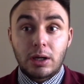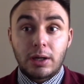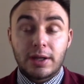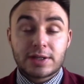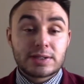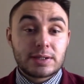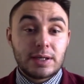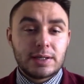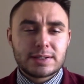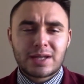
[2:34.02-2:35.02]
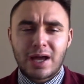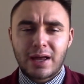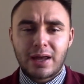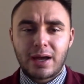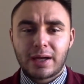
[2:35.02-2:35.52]
This is
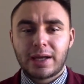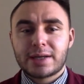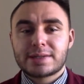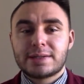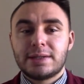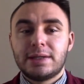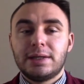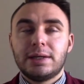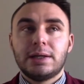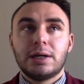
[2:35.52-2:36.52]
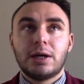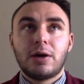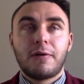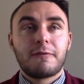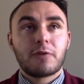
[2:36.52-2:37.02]
not, I guess, the
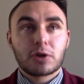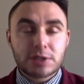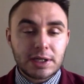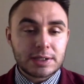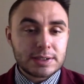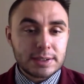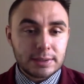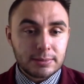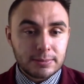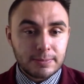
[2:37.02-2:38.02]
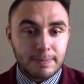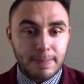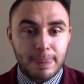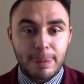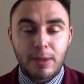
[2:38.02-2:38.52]
first instant
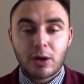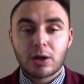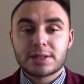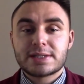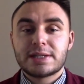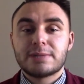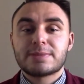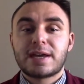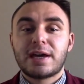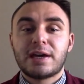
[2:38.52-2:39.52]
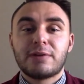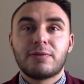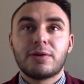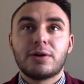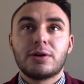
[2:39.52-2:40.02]
teams have
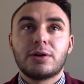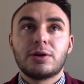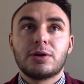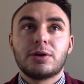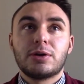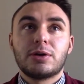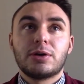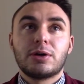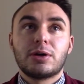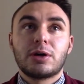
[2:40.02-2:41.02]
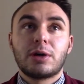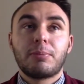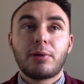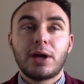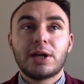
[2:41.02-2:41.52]

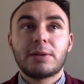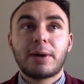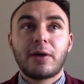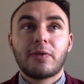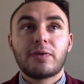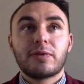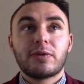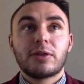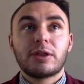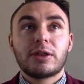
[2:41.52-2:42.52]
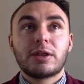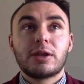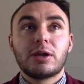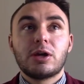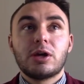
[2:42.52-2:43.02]
complained about
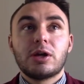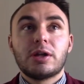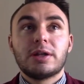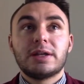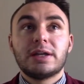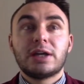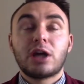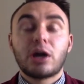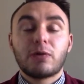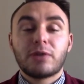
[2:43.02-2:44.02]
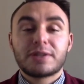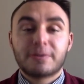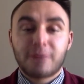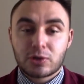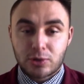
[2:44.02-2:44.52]
the conflict
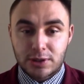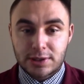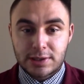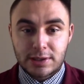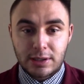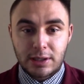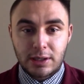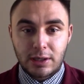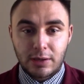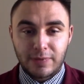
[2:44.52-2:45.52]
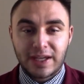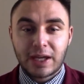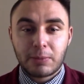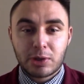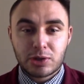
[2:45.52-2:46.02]
of interest of the
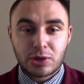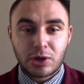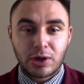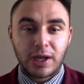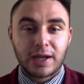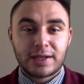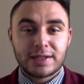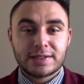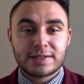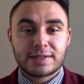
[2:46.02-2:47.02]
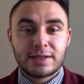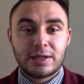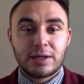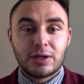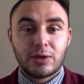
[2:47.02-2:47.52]
commissioner and his
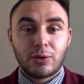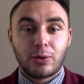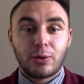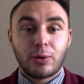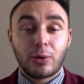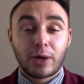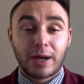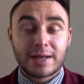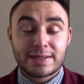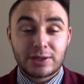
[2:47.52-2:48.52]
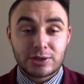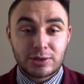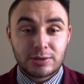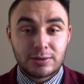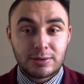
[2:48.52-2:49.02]
organization.